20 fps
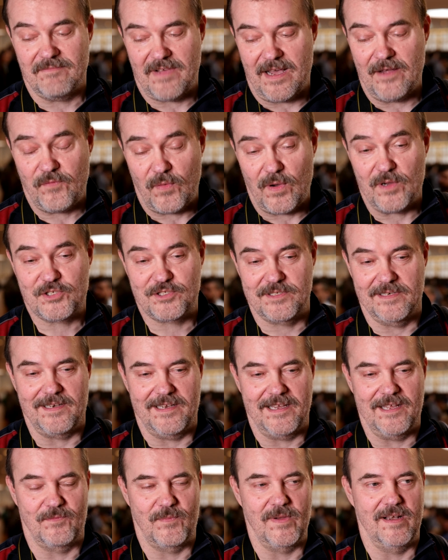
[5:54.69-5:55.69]

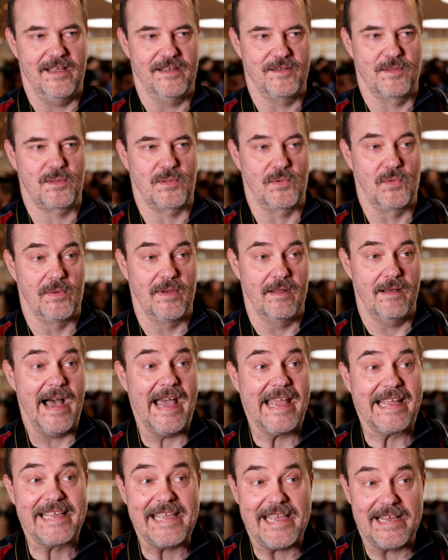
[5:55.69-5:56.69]
unfortunately it will end soon.
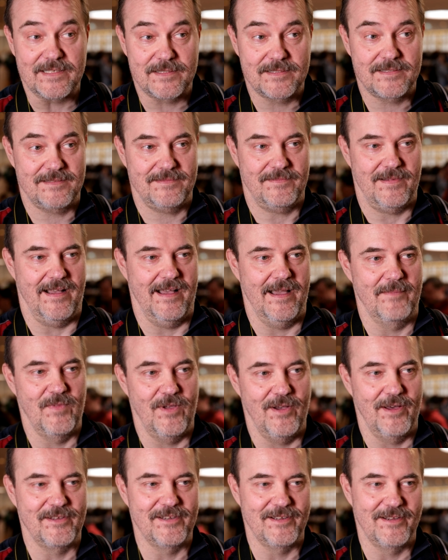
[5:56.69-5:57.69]
I guess I'm
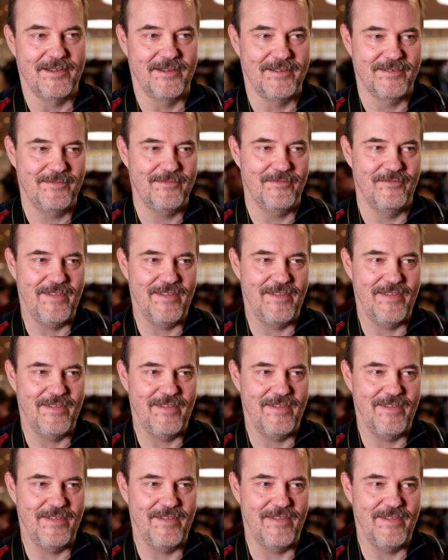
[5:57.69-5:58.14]
not a